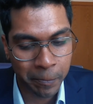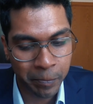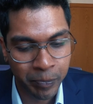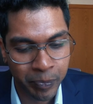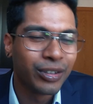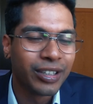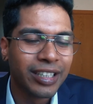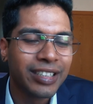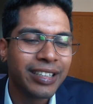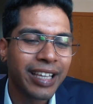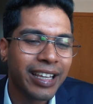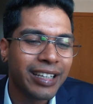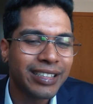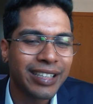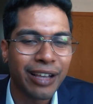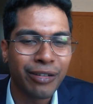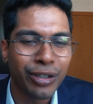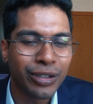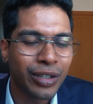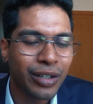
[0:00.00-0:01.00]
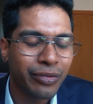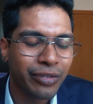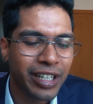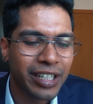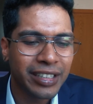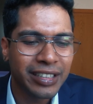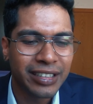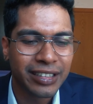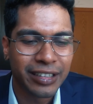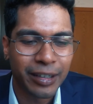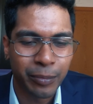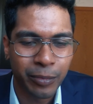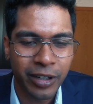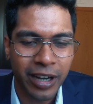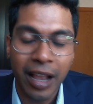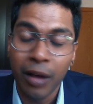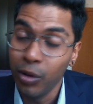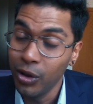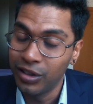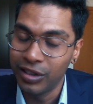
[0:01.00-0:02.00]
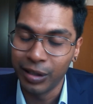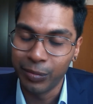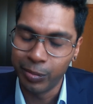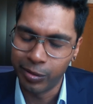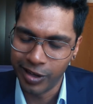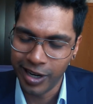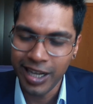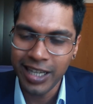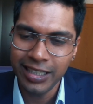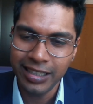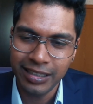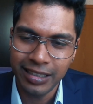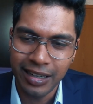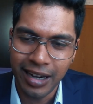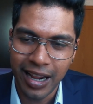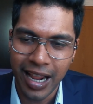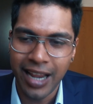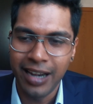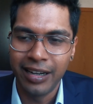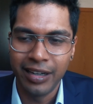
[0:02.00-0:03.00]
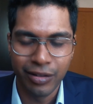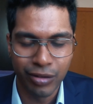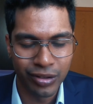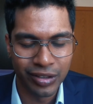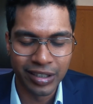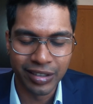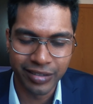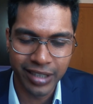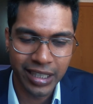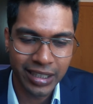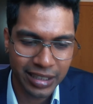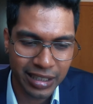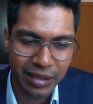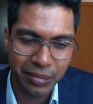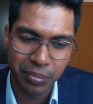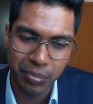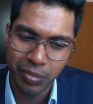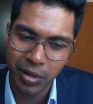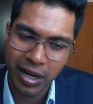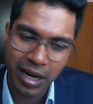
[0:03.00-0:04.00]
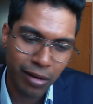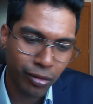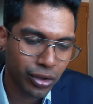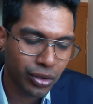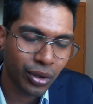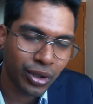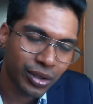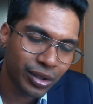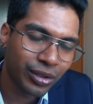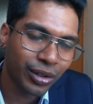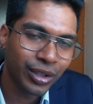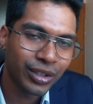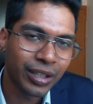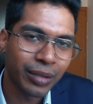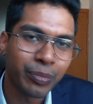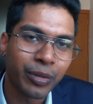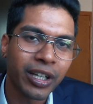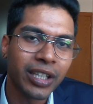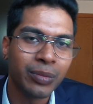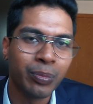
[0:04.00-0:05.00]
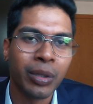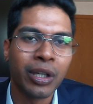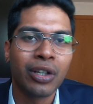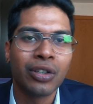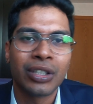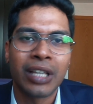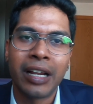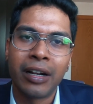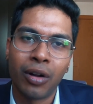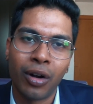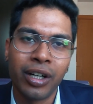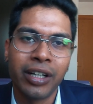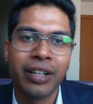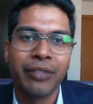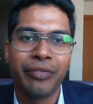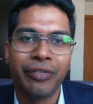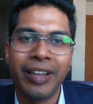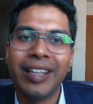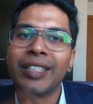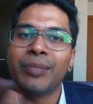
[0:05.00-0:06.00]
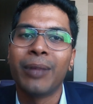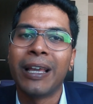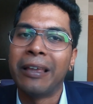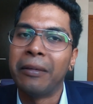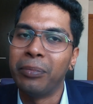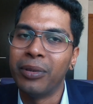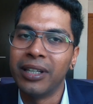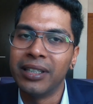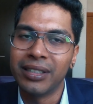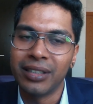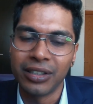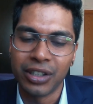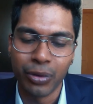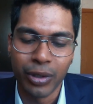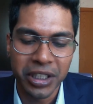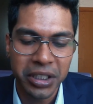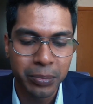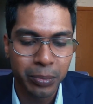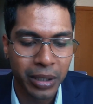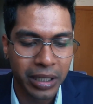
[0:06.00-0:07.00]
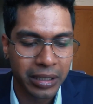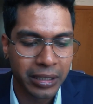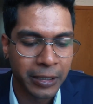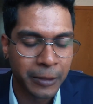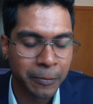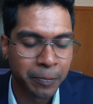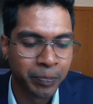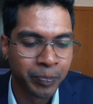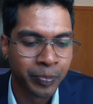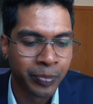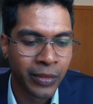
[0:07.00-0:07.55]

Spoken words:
So in this case, I was not very surprised. I was surprised, and it was interesting, but I was also not surprised because I had already faced my APS situation by then.